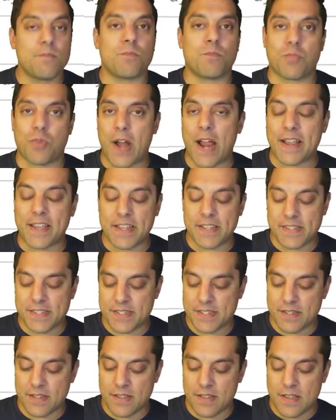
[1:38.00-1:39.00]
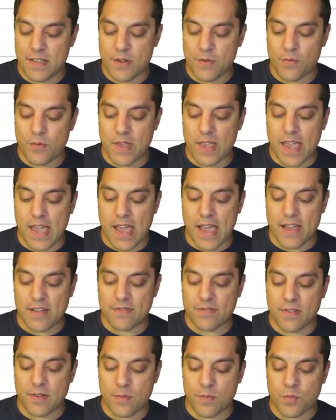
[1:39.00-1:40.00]
brackets, we
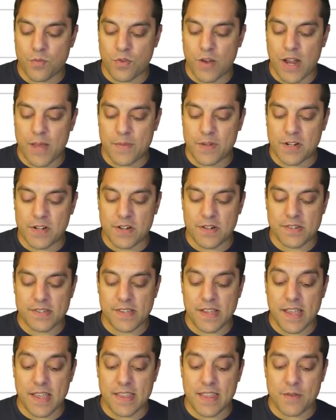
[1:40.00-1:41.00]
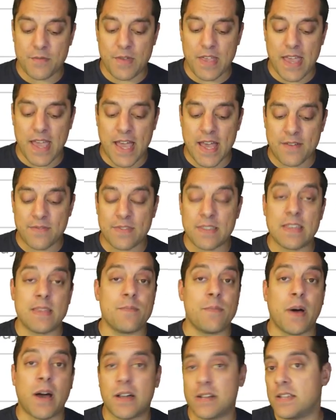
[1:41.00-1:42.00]
have parameters, and then we have the
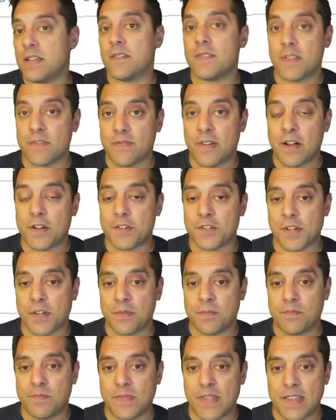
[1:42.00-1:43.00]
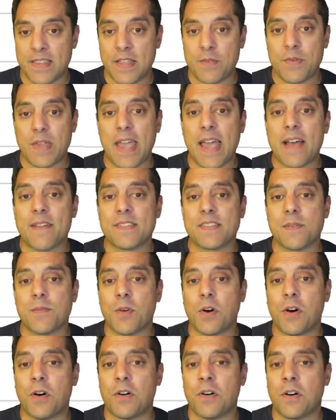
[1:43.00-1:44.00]
body of the function. And then we have some
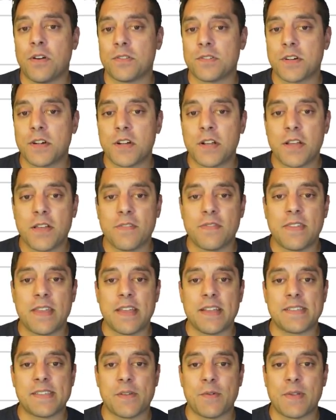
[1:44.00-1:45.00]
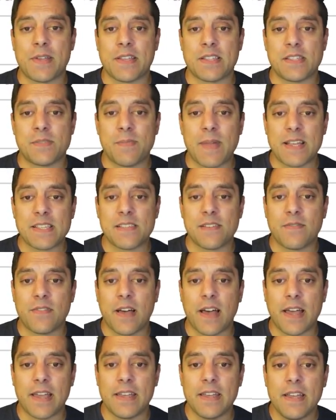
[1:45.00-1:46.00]
alternative things that we can
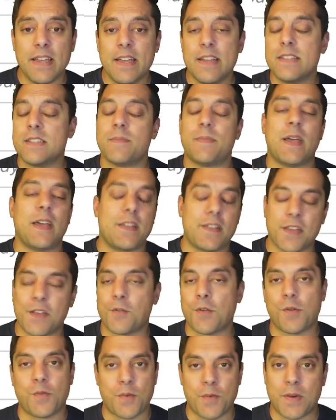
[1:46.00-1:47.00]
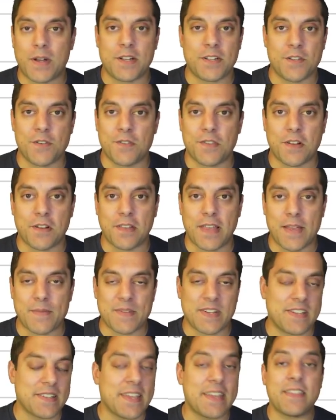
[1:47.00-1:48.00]
specify depending on what we want to do with our
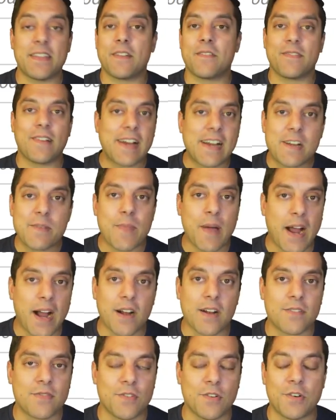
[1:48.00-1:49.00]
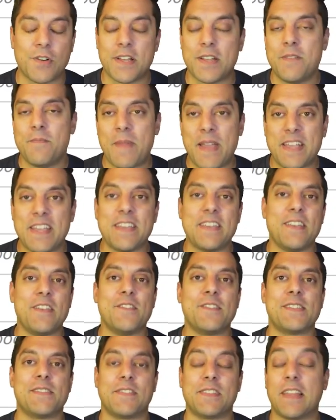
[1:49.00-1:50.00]
Lambda. Again, they're very powerful in making
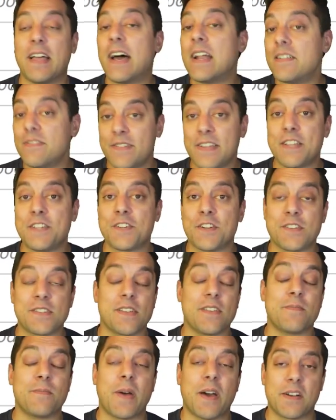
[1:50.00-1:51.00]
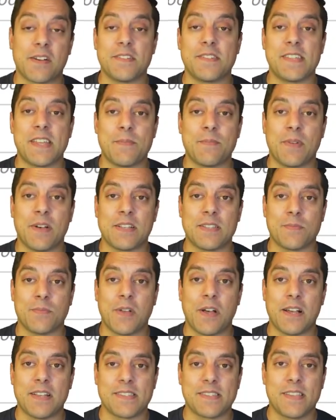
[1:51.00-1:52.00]
use of a lot of features of modern C++.
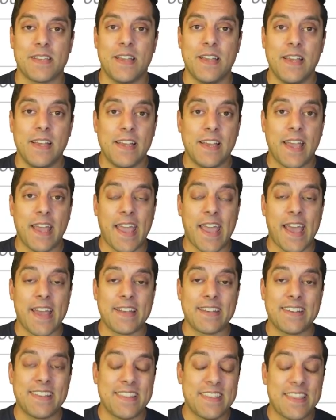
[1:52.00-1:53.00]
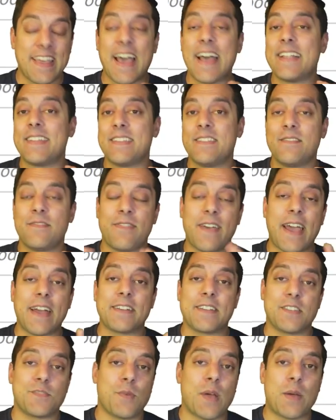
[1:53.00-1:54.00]
And that, in
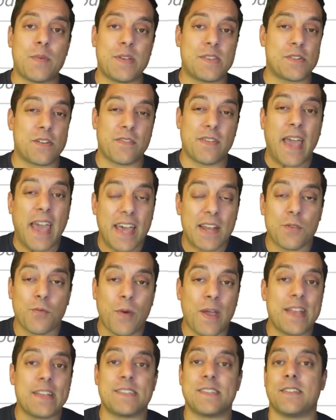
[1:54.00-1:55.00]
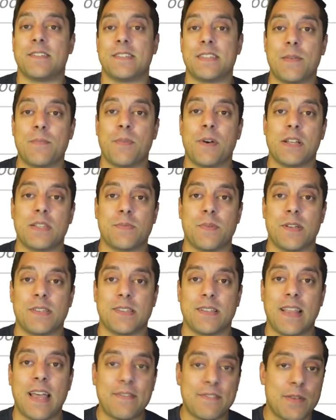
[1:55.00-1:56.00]
fact, is why we sort of had to wait till
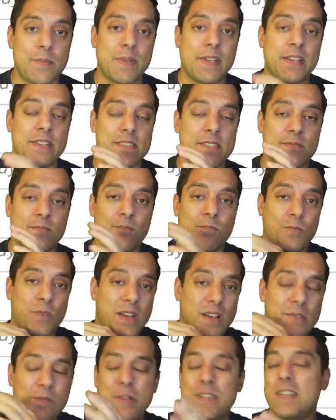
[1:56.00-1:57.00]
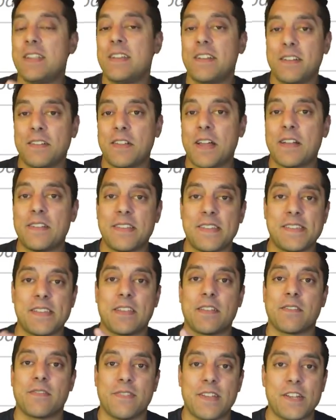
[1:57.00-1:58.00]
C++11 because, well, we needed a lot of these
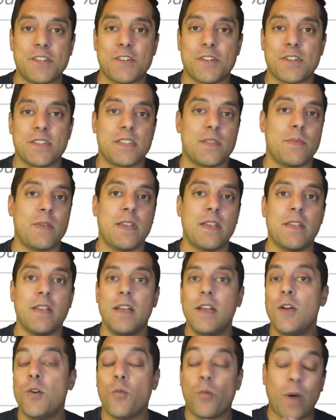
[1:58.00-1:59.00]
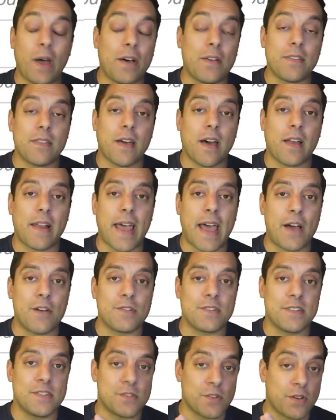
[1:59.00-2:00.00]
other features to be well thought
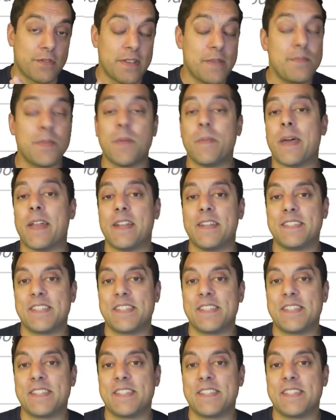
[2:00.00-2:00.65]
out and sort of implemented